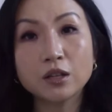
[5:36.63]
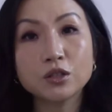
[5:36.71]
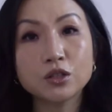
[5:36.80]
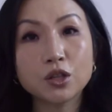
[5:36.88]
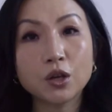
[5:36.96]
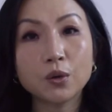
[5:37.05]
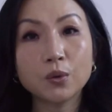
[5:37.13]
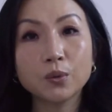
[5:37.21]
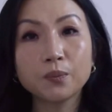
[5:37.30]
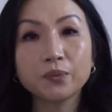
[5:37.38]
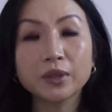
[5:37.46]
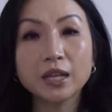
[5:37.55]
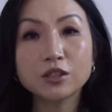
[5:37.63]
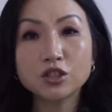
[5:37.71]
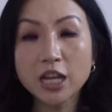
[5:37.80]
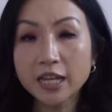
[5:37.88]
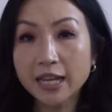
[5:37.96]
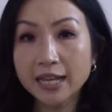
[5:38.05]
So
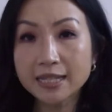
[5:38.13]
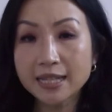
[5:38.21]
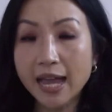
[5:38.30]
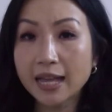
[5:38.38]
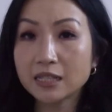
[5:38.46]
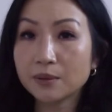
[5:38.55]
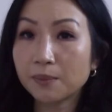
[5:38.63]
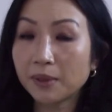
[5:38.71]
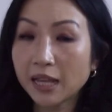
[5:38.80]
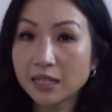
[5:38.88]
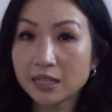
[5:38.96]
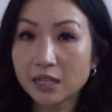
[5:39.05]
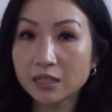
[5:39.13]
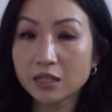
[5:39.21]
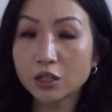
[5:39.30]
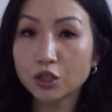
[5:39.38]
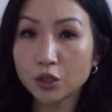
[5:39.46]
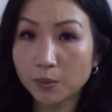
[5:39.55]
jackets and blazers
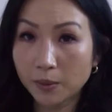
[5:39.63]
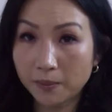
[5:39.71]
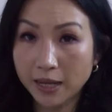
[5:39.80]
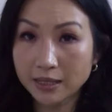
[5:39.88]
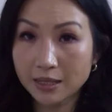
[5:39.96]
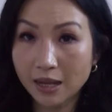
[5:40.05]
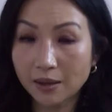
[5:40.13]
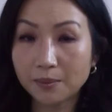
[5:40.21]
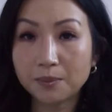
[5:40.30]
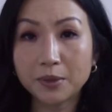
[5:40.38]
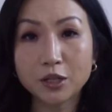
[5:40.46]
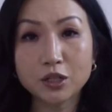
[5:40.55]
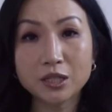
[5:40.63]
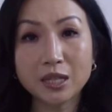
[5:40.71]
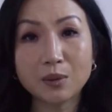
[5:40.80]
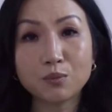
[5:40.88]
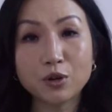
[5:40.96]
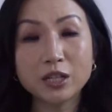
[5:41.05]
should be better because
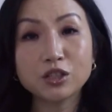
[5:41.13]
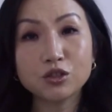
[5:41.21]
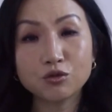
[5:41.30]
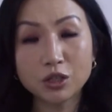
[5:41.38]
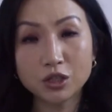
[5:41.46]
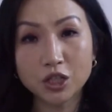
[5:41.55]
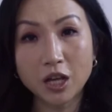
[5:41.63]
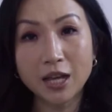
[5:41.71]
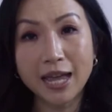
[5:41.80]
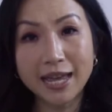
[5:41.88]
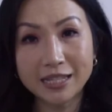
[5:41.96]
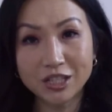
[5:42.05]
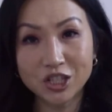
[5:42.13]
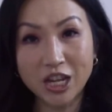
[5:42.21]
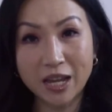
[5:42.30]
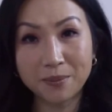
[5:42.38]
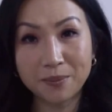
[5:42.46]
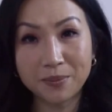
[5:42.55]
they bring structure and shape.